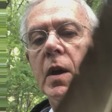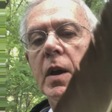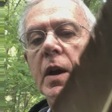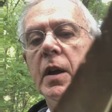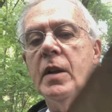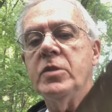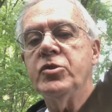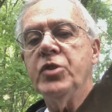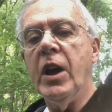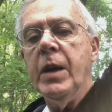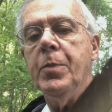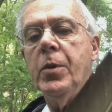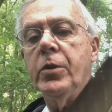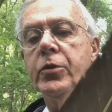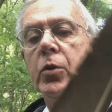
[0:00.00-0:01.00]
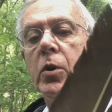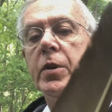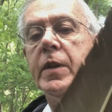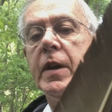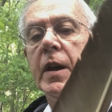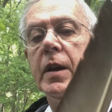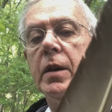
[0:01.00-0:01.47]
And it's tapered toward
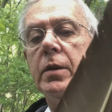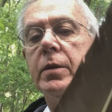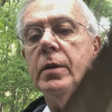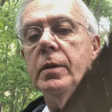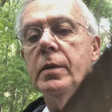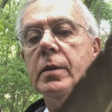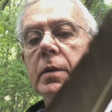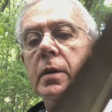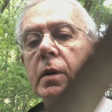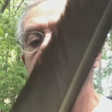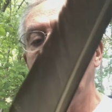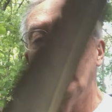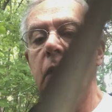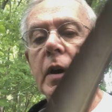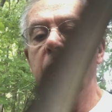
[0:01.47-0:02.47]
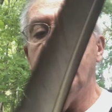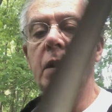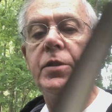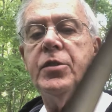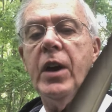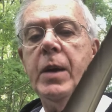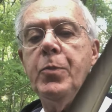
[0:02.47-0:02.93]
the end. And
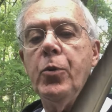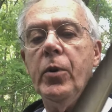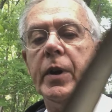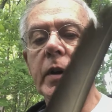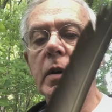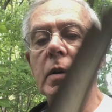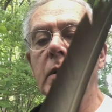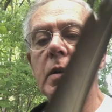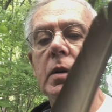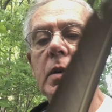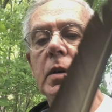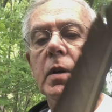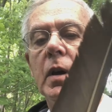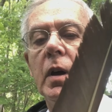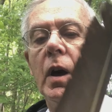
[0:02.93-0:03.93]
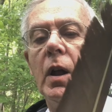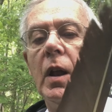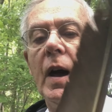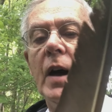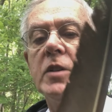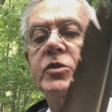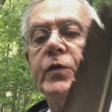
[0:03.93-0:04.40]
that tapering
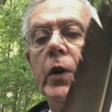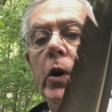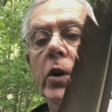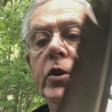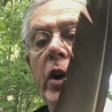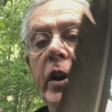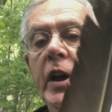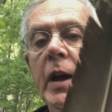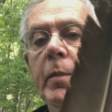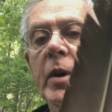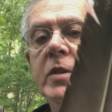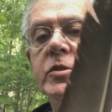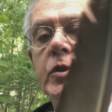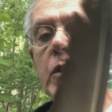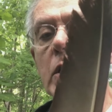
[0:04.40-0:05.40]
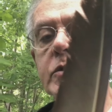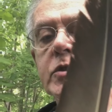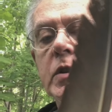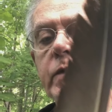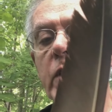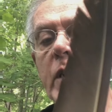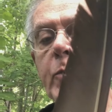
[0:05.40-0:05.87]
allows for aerodynamics and
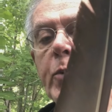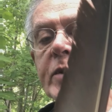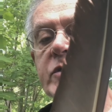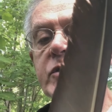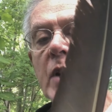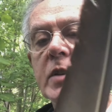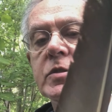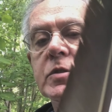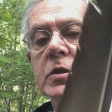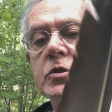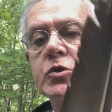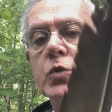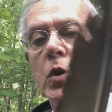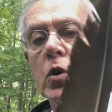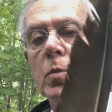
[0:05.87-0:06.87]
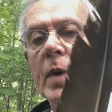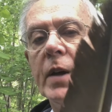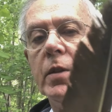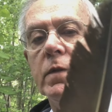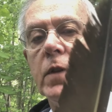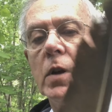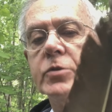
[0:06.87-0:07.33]
also very precise control by
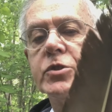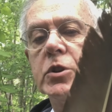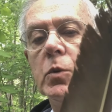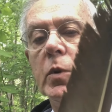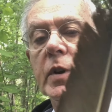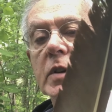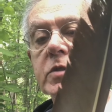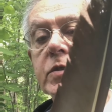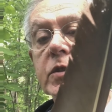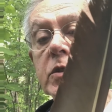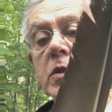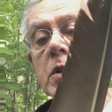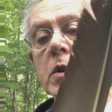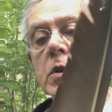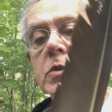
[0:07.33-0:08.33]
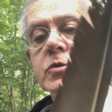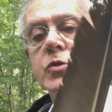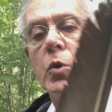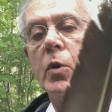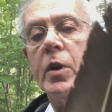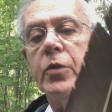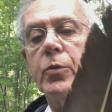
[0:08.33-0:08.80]
the vulture when it's
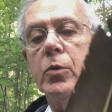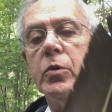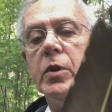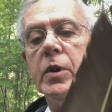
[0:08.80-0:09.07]
soaring through